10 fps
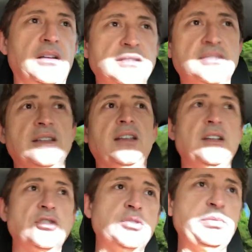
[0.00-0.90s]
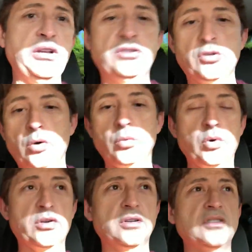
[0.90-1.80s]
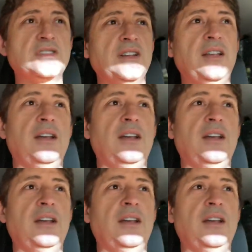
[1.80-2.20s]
else should be in your own words.